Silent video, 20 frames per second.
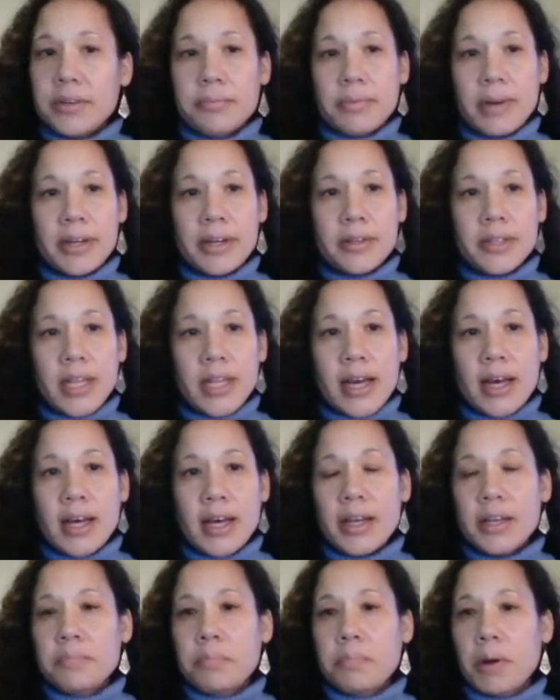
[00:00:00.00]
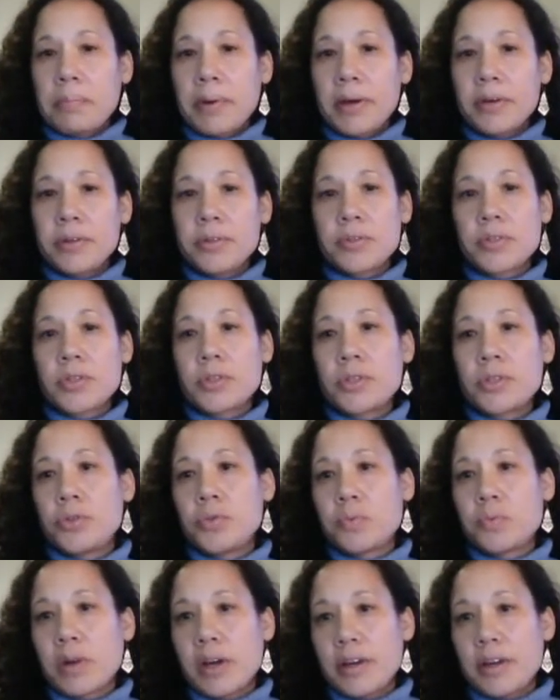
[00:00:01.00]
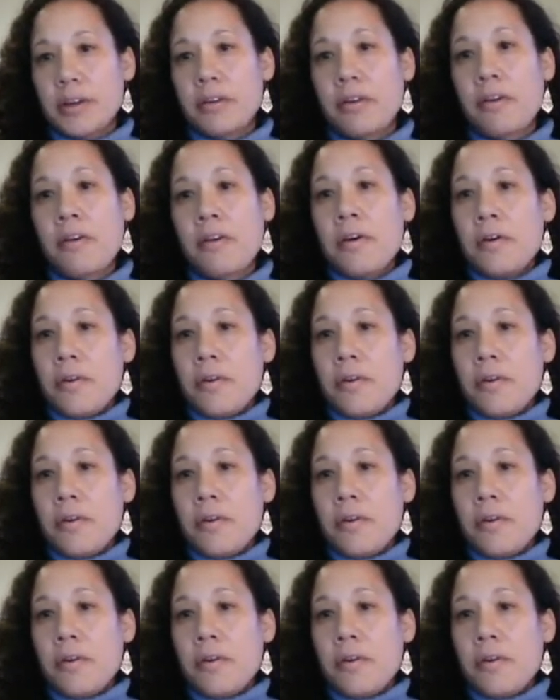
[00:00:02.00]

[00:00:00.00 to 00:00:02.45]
rail line proposed to run